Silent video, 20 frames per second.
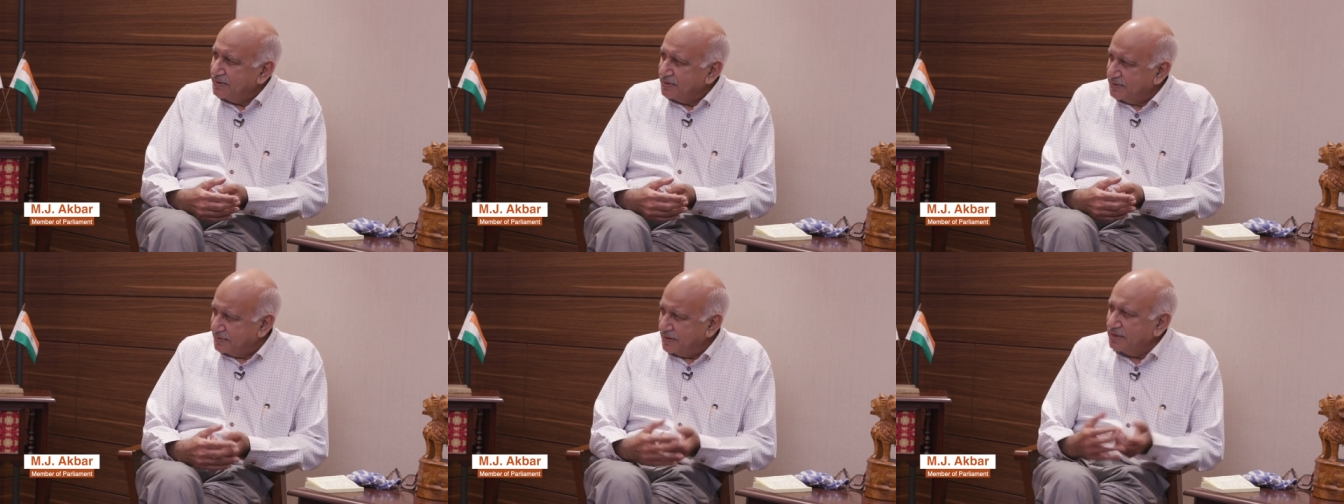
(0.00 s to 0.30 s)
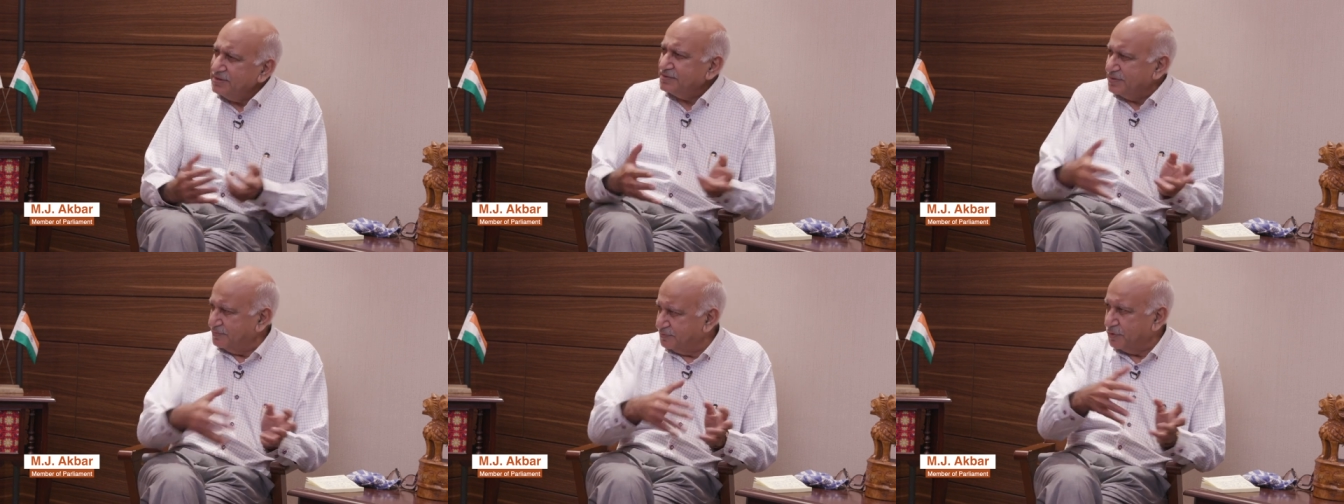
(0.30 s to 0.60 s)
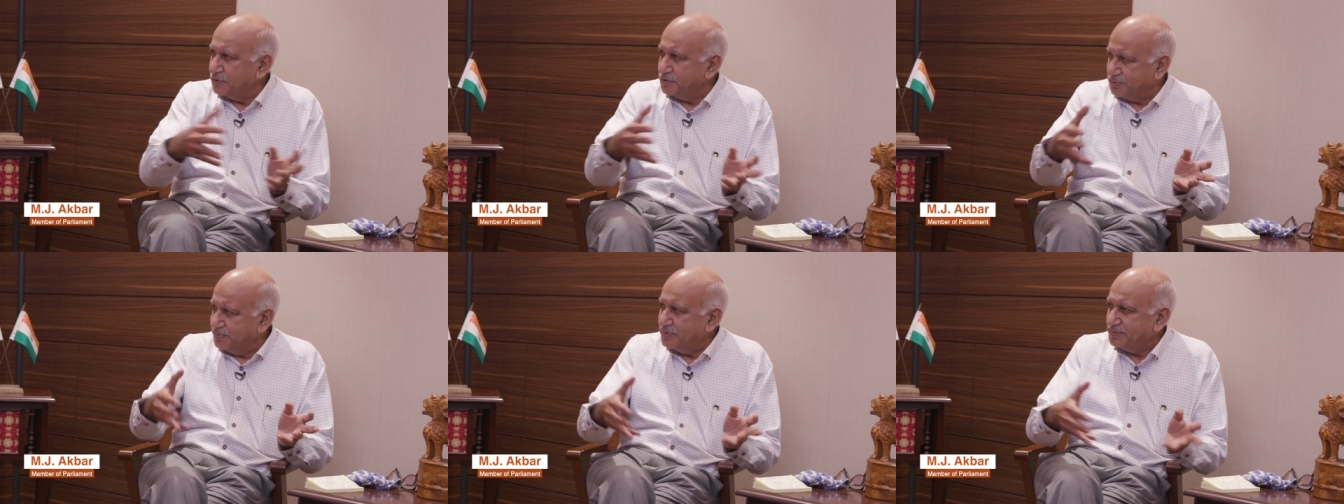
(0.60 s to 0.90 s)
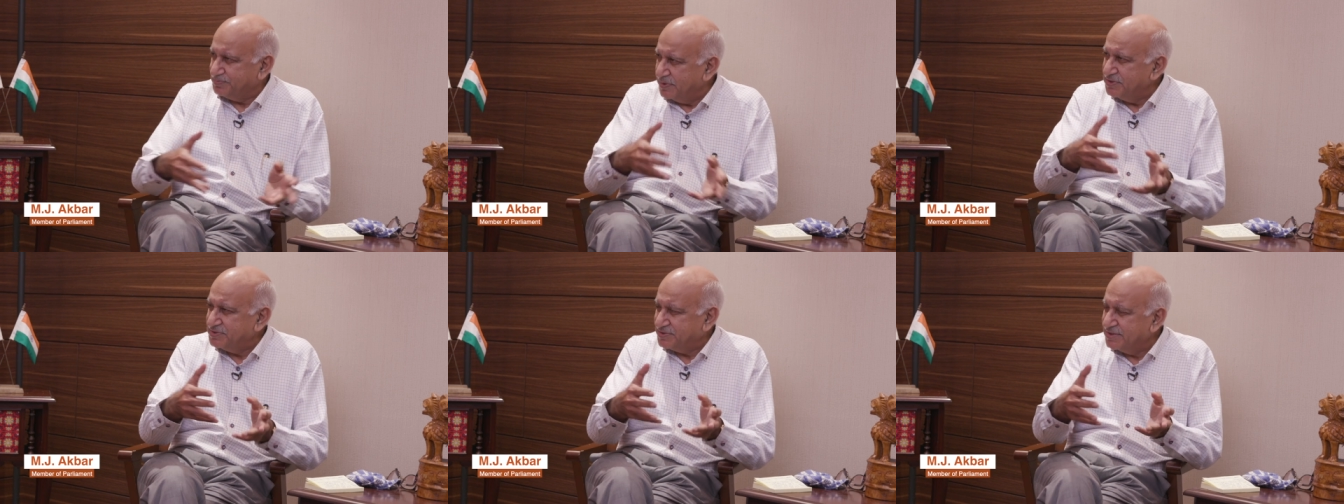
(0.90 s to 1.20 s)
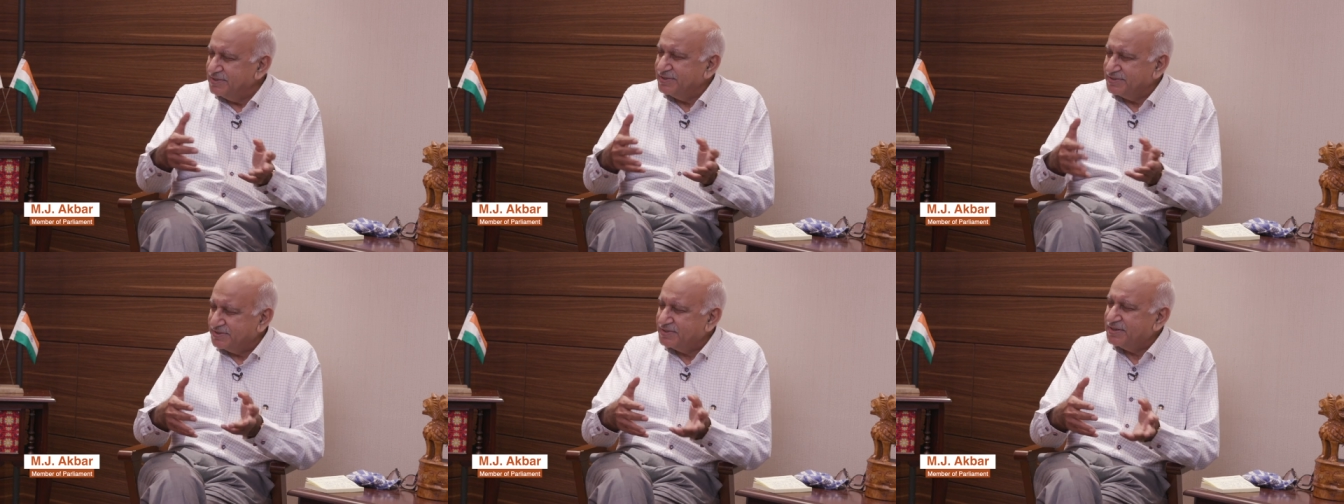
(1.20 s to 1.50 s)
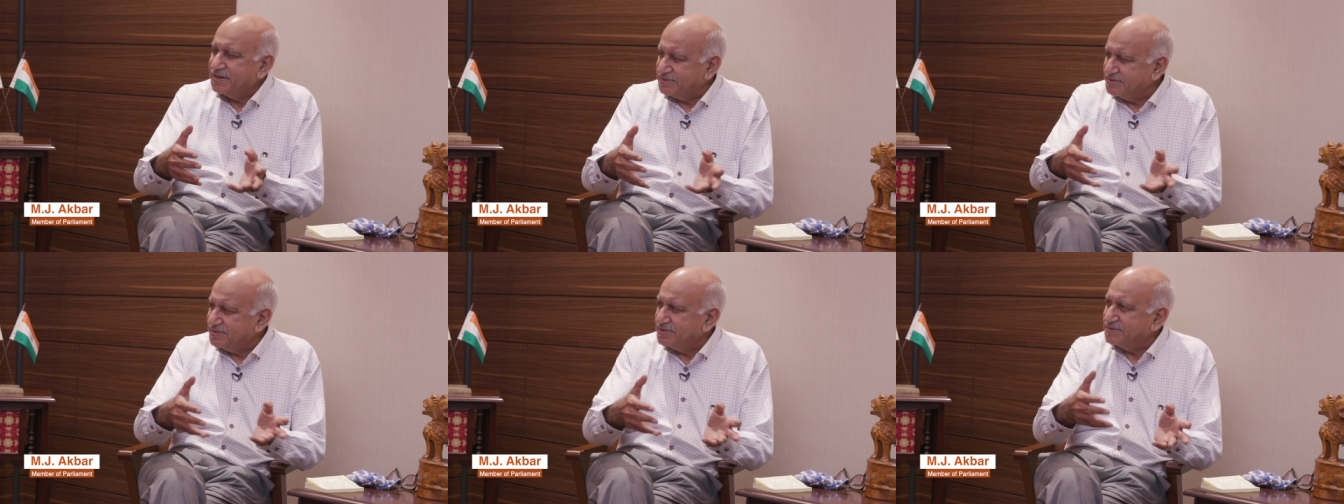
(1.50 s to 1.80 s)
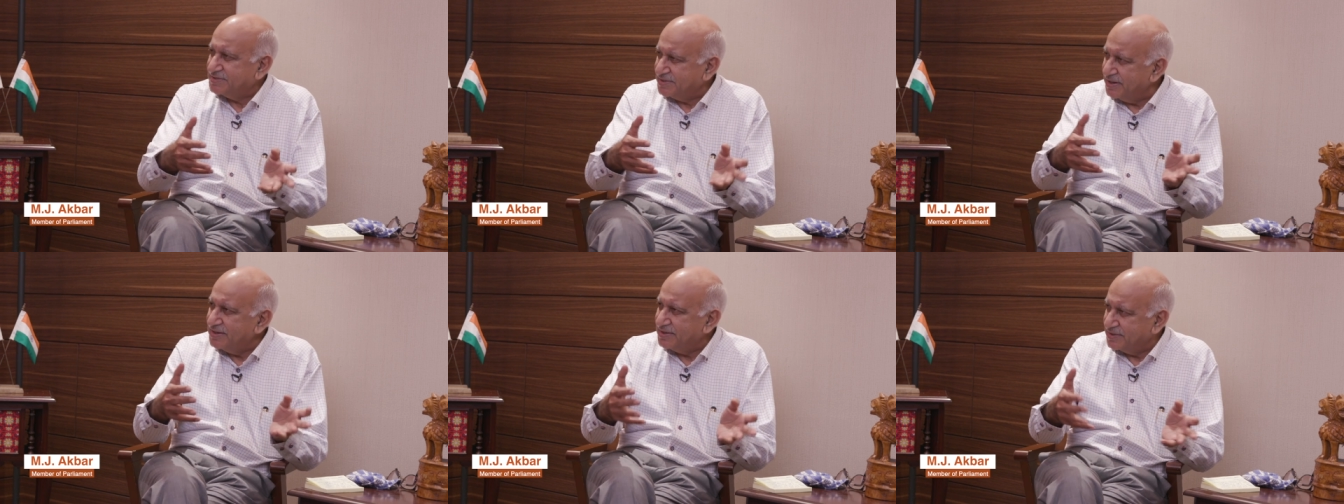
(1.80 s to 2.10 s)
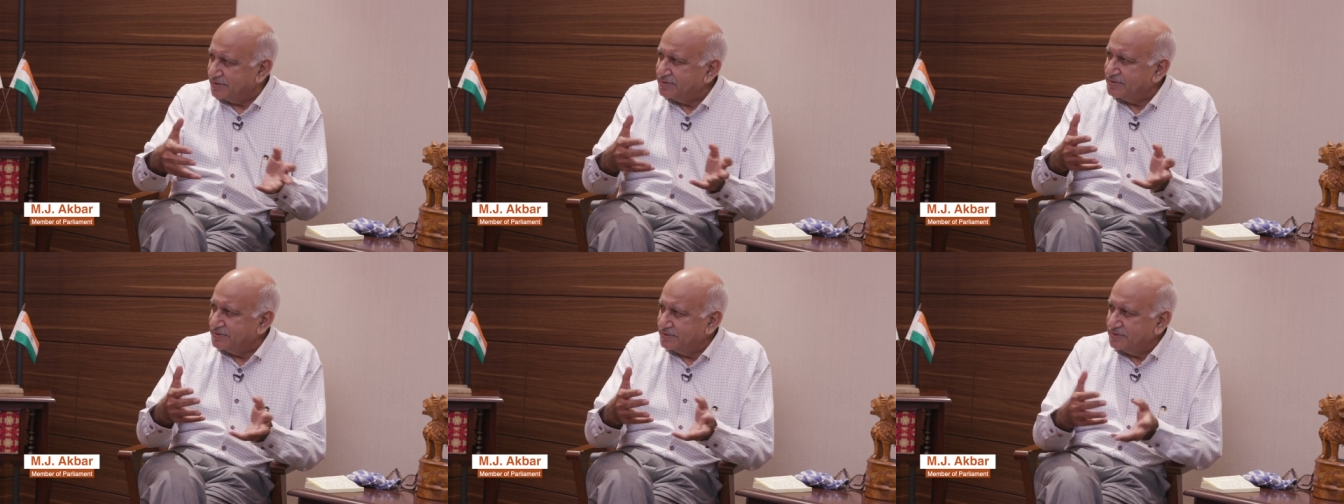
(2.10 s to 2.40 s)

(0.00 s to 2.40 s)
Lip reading: Right? Of course, with princely states inside,